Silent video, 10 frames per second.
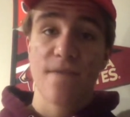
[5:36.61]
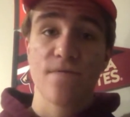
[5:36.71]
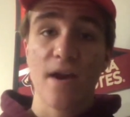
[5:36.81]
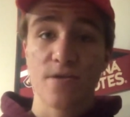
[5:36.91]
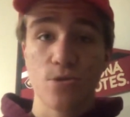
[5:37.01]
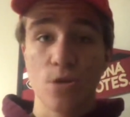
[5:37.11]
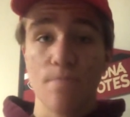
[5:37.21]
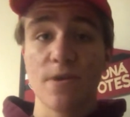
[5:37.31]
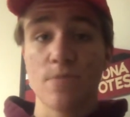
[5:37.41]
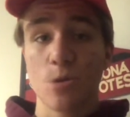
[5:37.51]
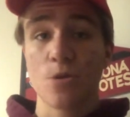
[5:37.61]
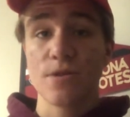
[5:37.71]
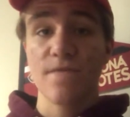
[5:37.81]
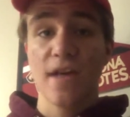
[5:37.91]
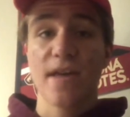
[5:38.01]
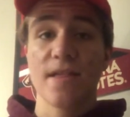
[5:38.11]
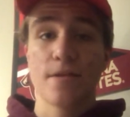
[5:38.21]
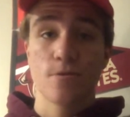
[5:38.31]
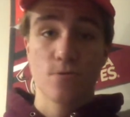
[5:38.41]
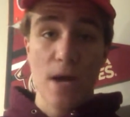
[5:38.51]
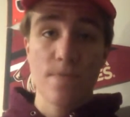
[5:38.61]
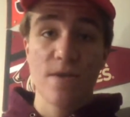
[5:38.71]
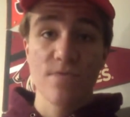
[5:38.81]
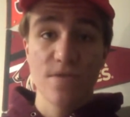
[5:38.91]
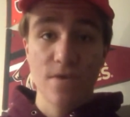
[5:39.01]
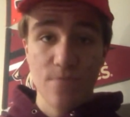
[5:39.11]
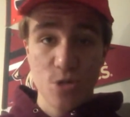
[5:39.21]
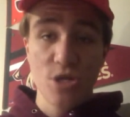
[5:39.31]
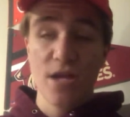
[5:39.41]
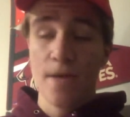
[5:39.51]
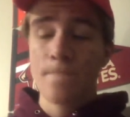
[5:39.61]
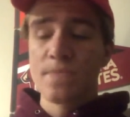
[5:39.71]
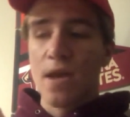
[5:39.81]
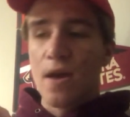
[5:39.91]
If you guys enjoyed, please make sure to leave a like, hit that subscribe button. I really would appreciate it.